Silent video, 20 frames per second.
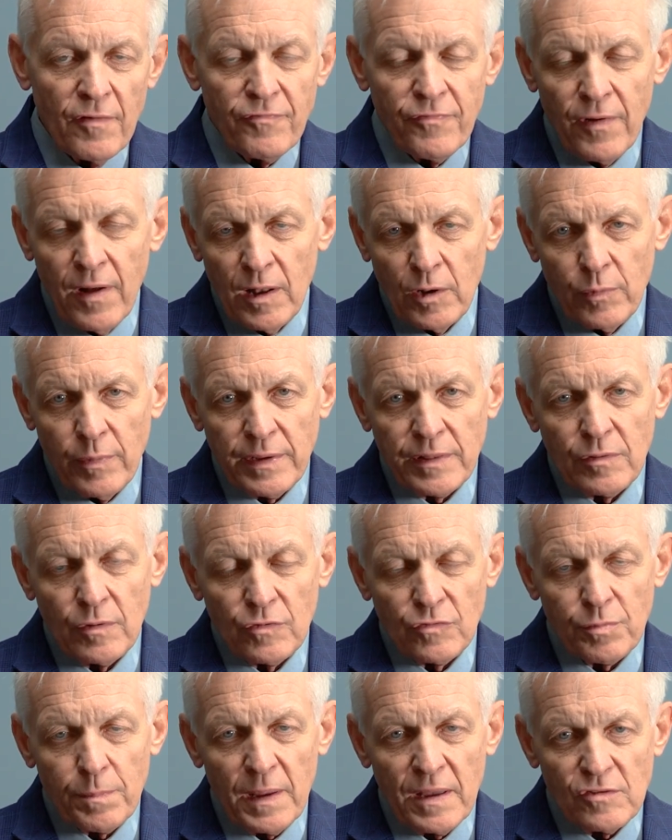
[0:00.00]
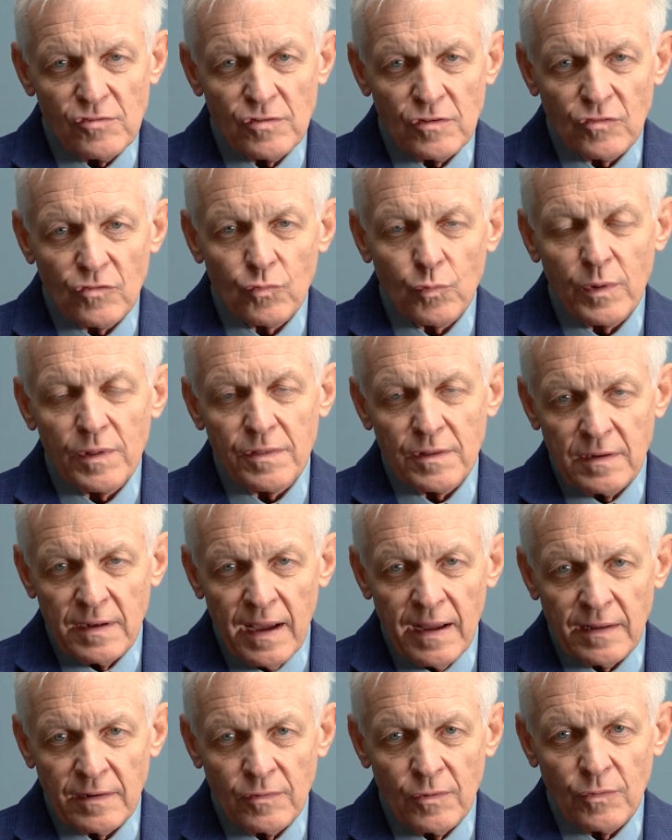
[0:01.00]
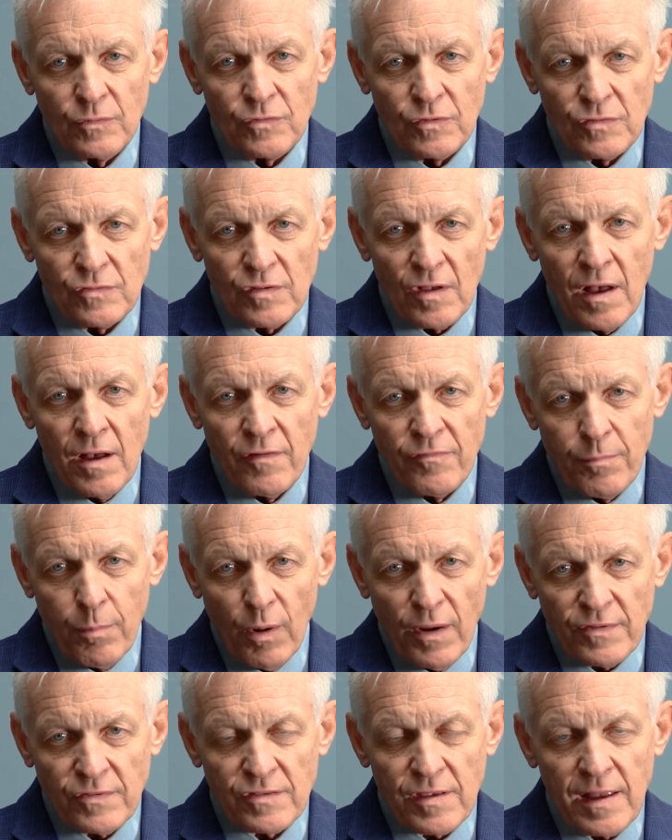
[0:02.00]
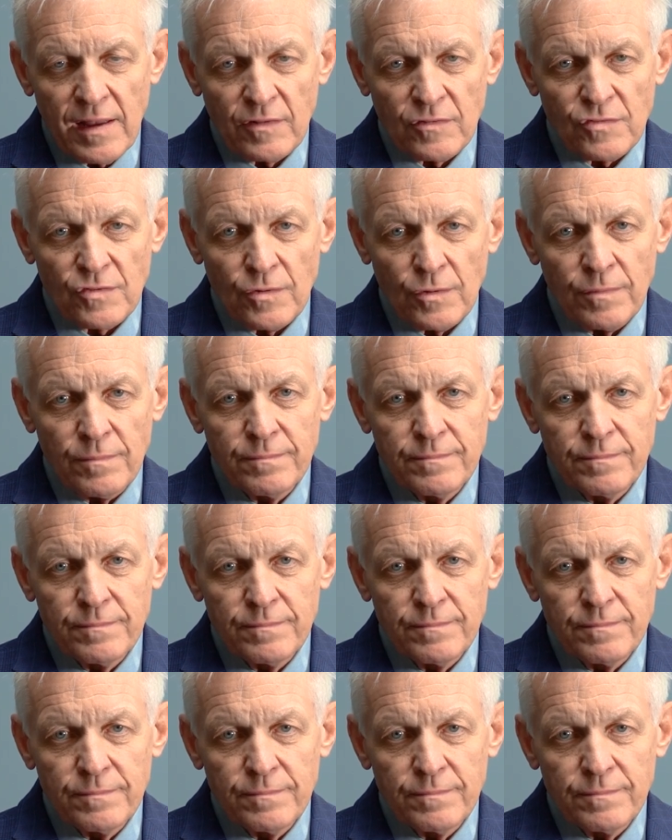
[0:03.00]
following those patients with a diagnosis of breast cancer.